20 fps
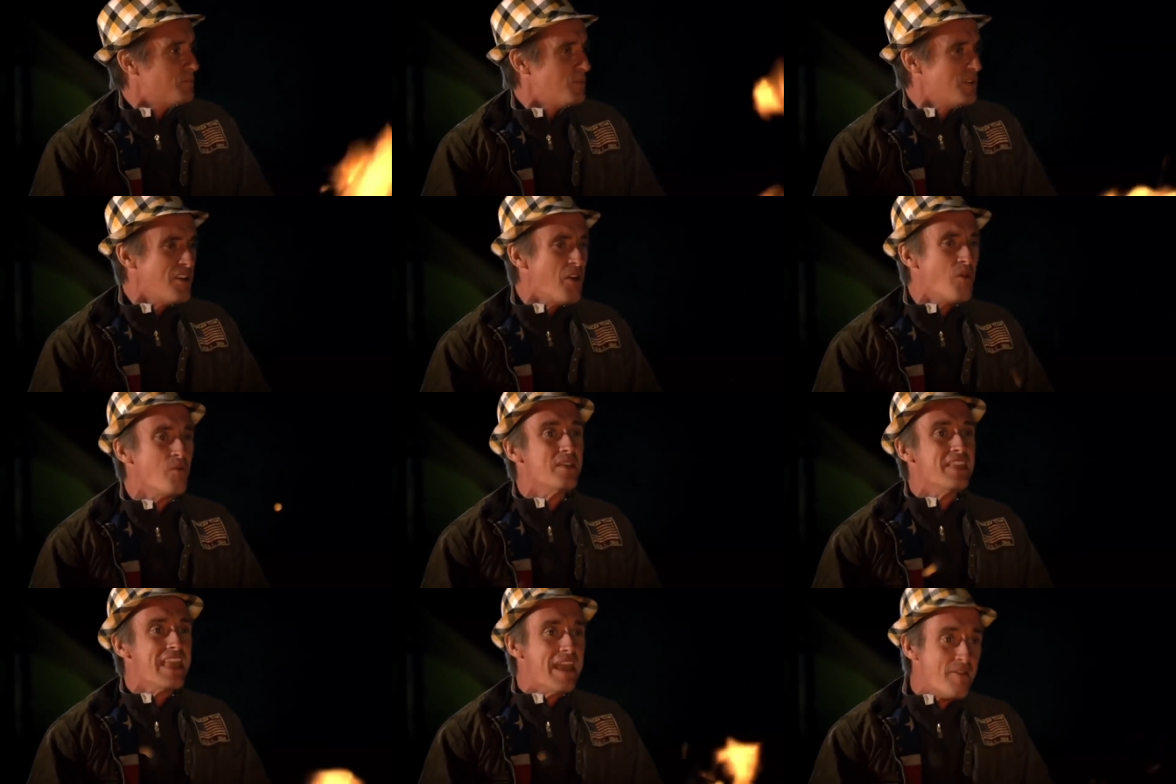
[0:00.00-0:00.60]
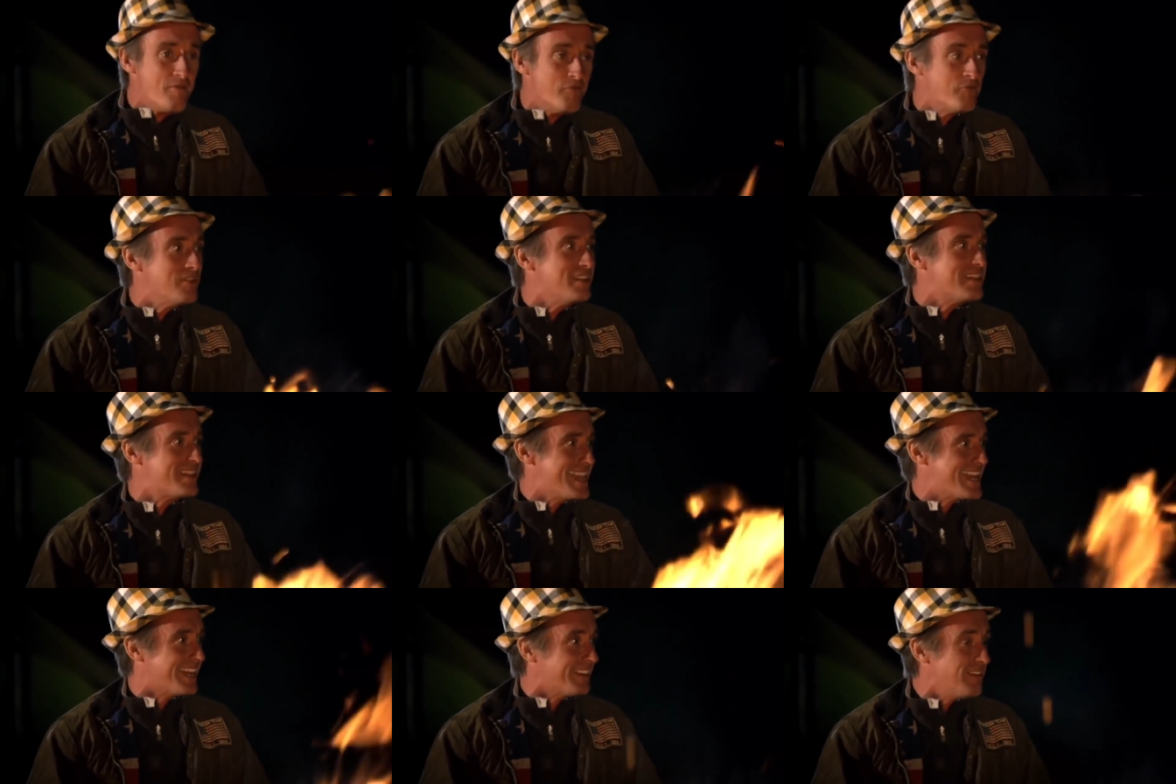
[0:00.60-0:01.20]
Well, not with
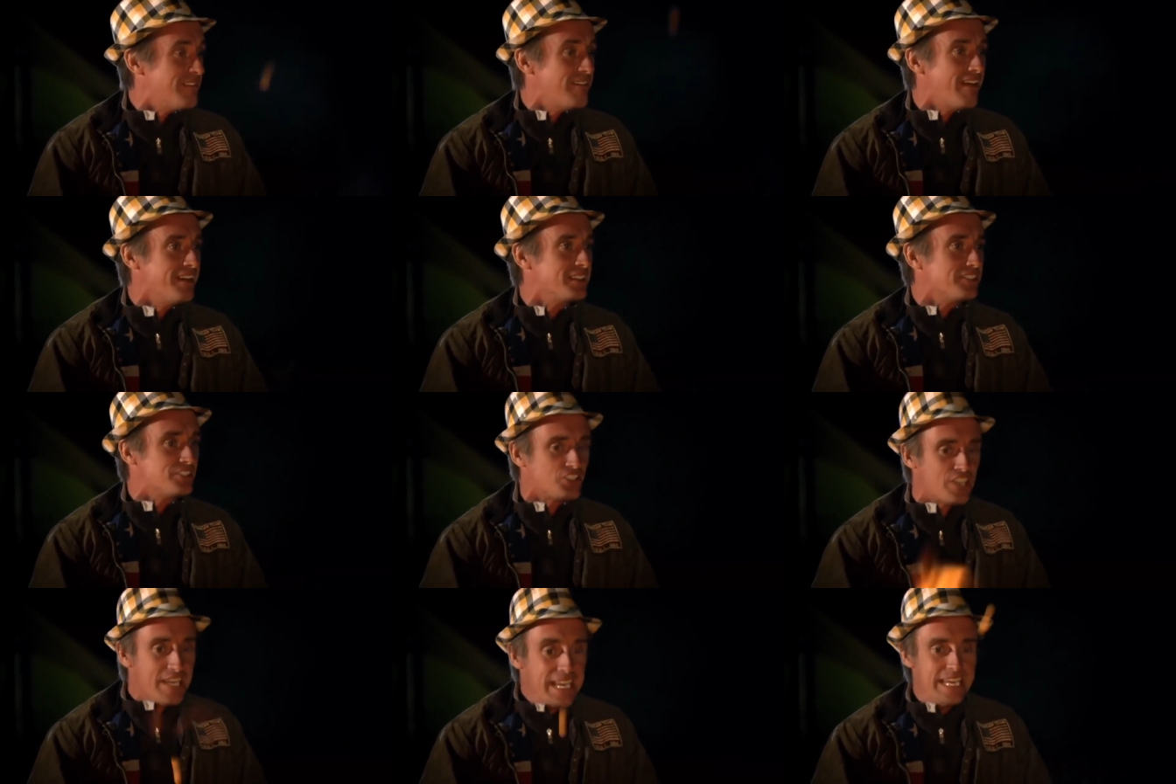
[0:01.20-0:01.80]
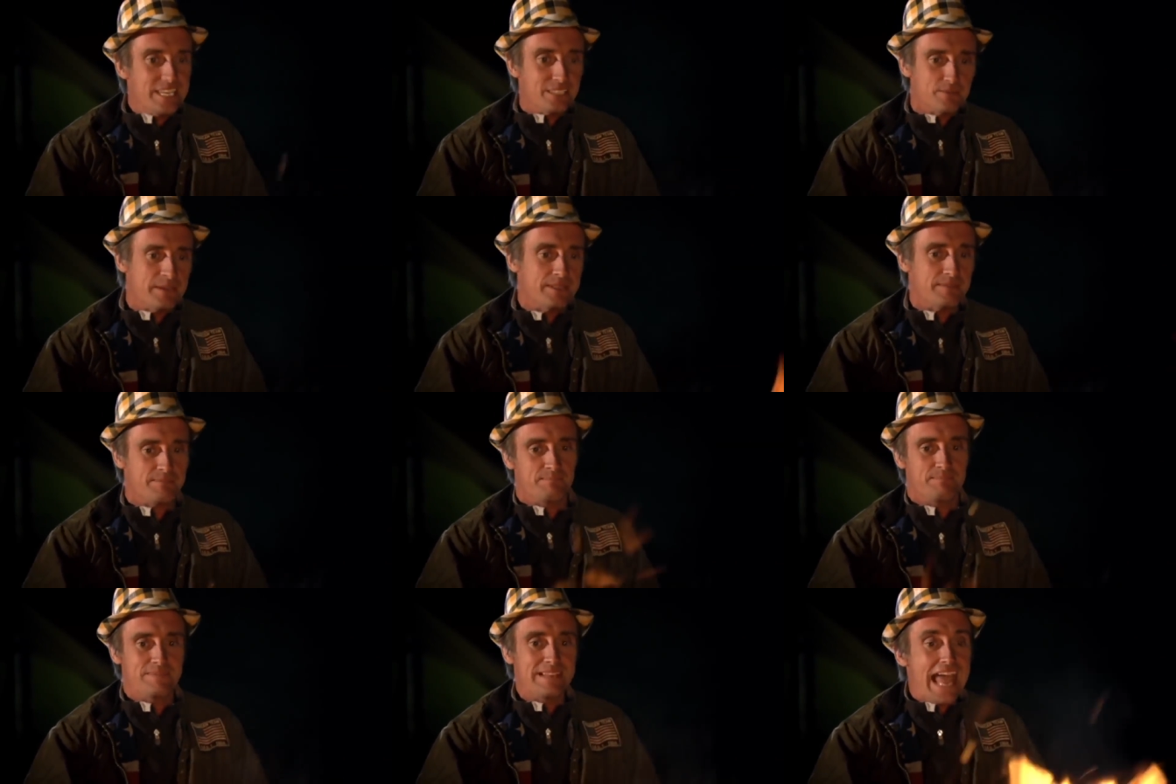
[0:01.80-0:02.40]
everything. I yes, don't like you do. cheese
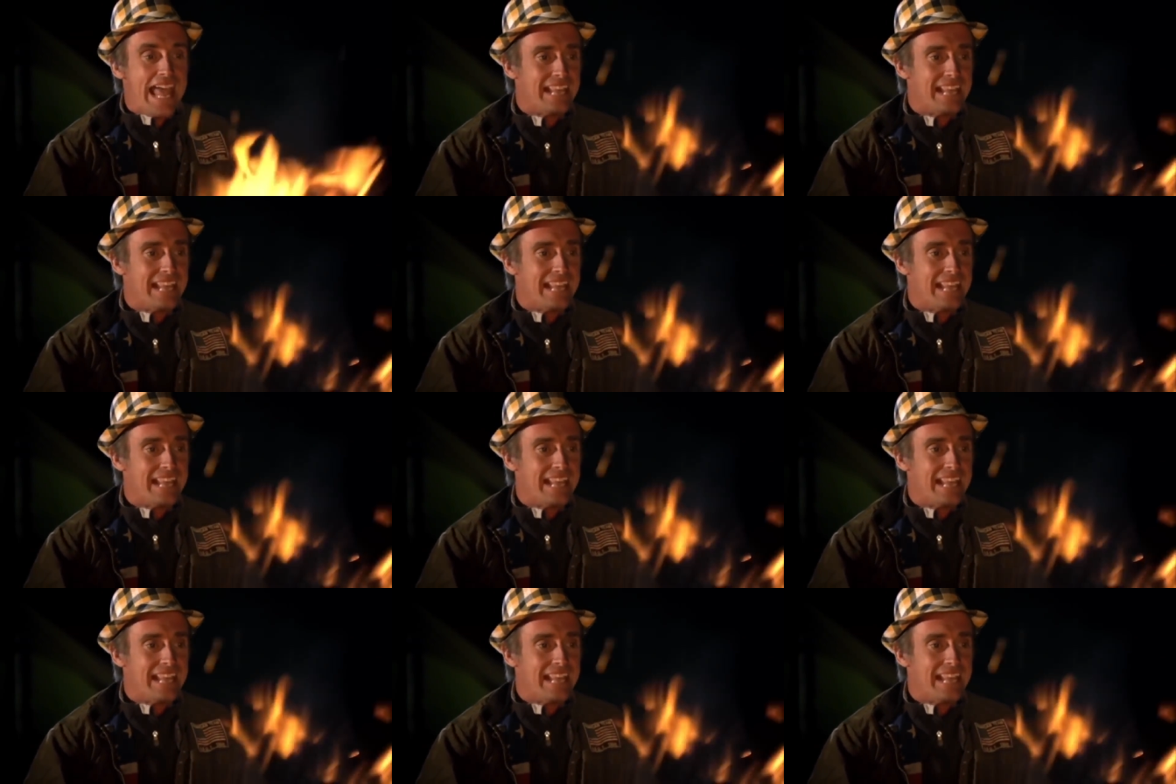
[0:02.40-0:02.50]
with things.